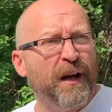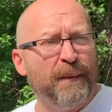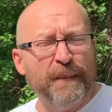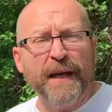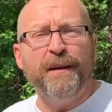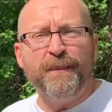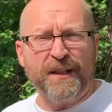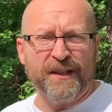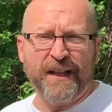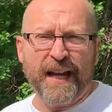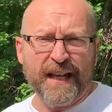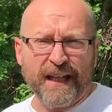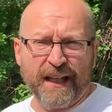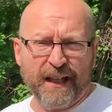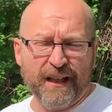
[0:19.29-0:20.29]
a
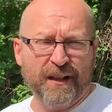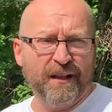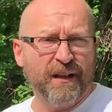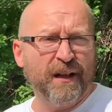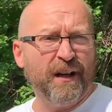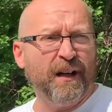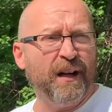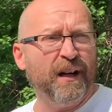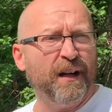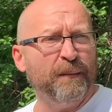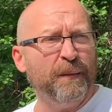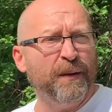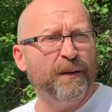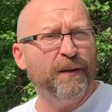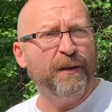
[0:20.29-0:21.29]
mistake
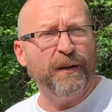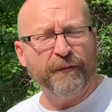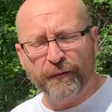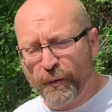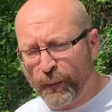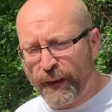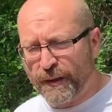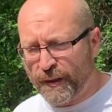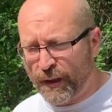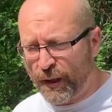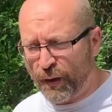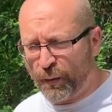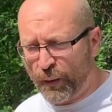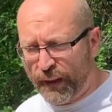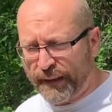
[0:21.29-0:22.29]
a few weeks
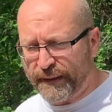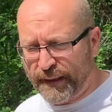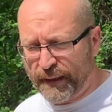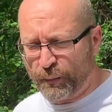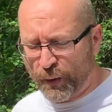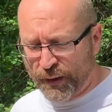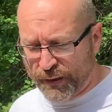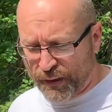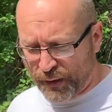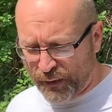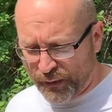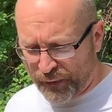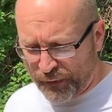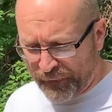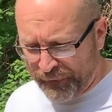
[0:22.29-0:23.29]
ago. What I did was
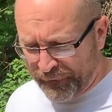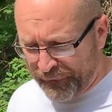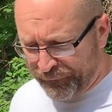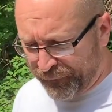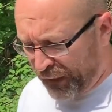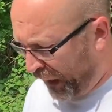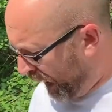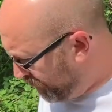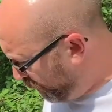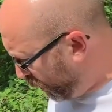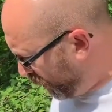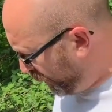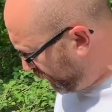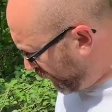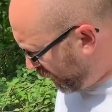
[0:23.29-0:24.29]
I
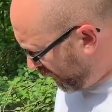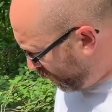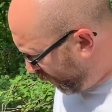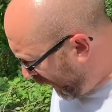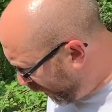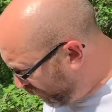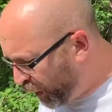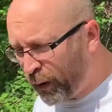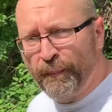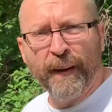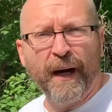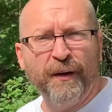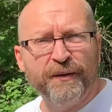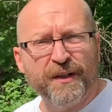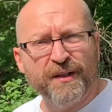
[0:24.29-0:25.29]
pulled the well pump
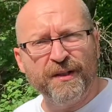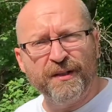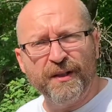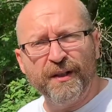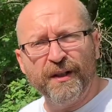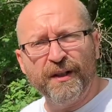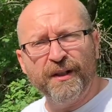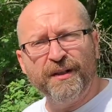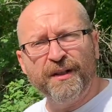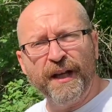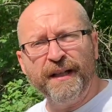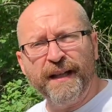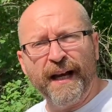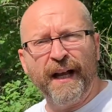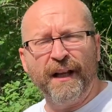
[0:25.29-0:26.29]
out. This is a
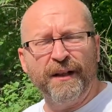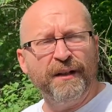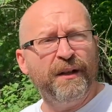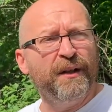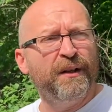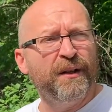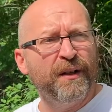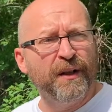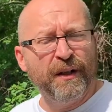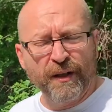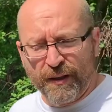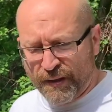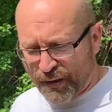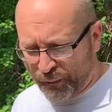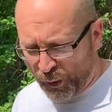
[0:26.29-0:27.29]
10-gallon
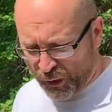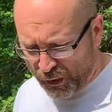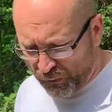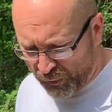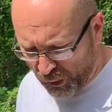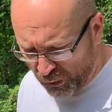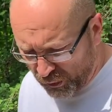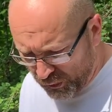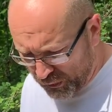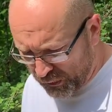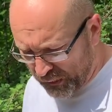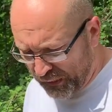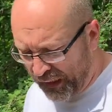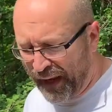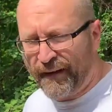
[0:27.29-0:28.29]
submersible
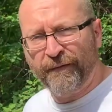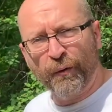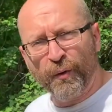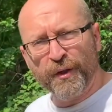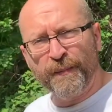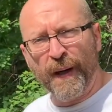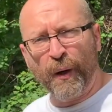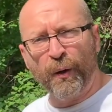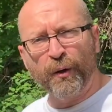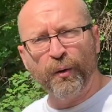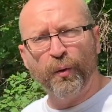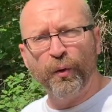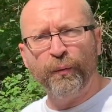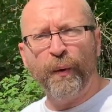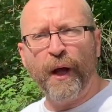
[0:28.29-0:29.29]
half horsepower
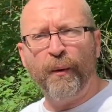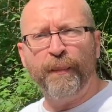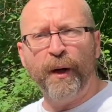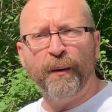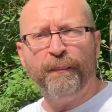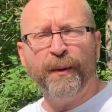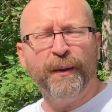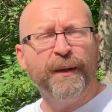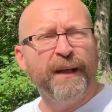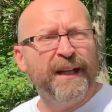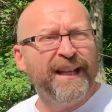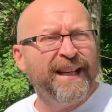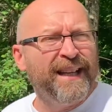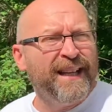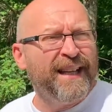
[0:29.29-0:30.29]
Gould well pump,
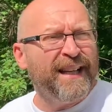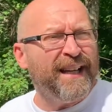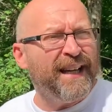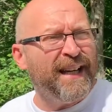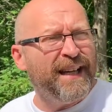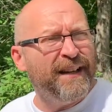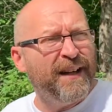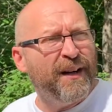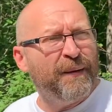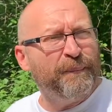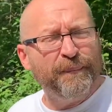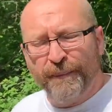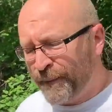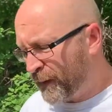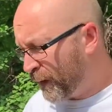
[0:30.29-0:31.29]

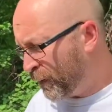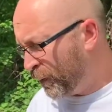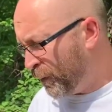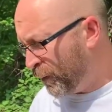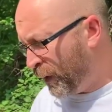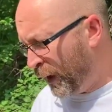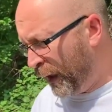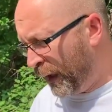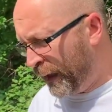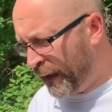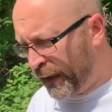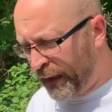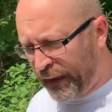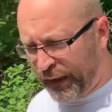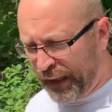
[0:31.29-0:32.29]
and
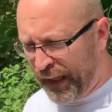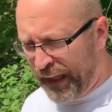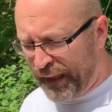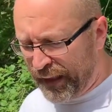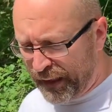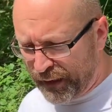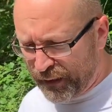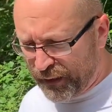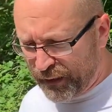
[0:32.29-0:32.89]
it had an